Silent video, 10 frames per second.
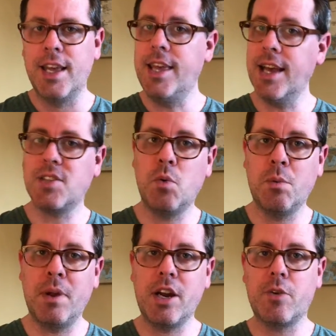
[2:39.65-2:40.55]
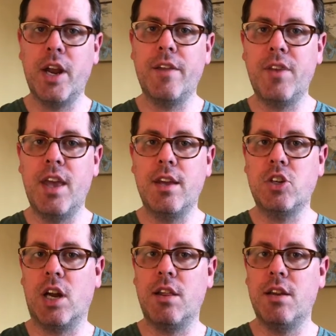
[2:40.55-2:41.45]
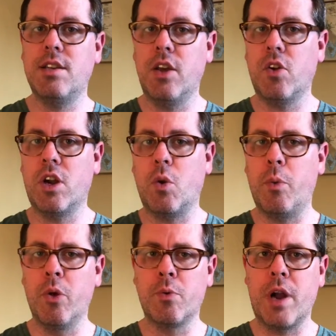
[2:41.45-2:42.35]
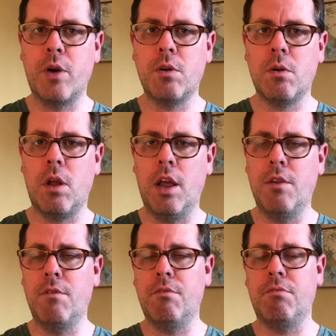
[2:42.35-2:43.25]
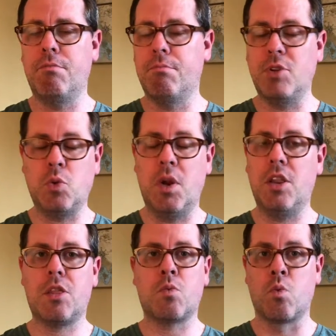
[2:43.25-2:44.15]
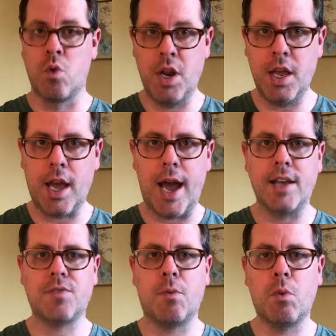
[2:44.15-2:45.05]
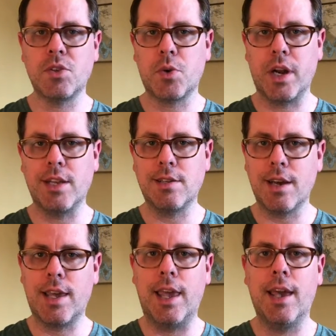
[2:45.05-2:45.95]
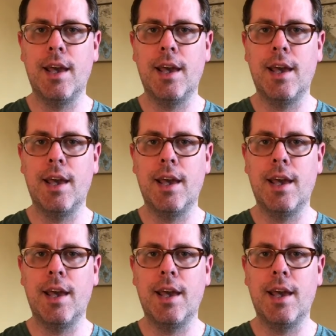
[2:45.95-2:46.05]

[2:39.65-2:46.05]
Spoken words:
Yes, it would have been great if he hit Jonathan Taylor on a wheel route in between 3 guys from Western Kentucky.